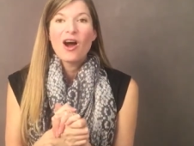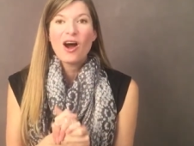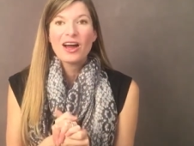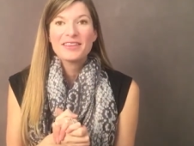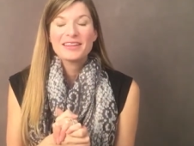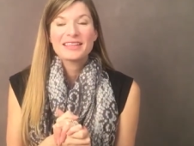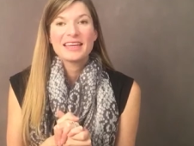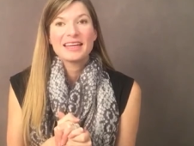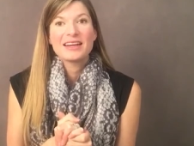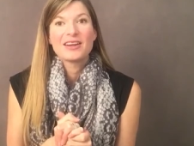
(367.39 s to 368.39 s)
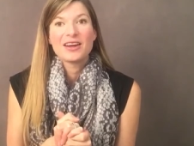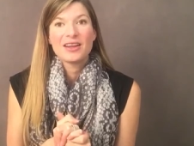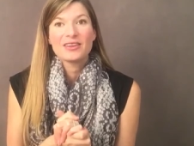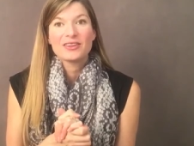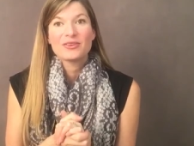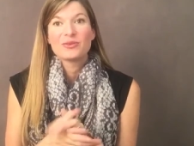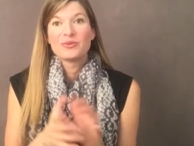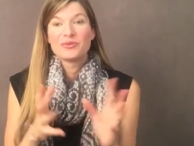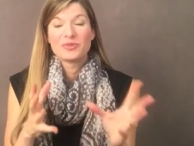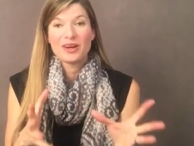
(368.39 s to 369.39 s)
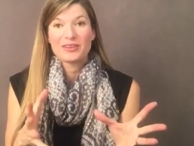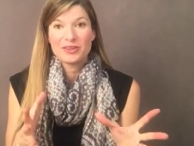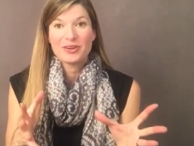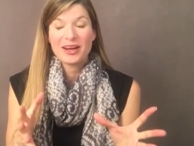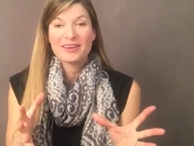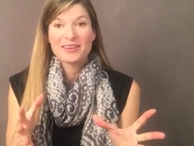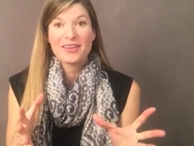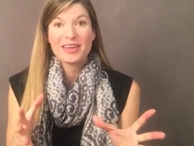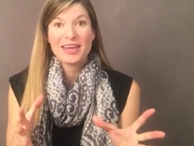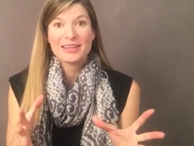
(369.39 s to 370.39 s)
I then I create another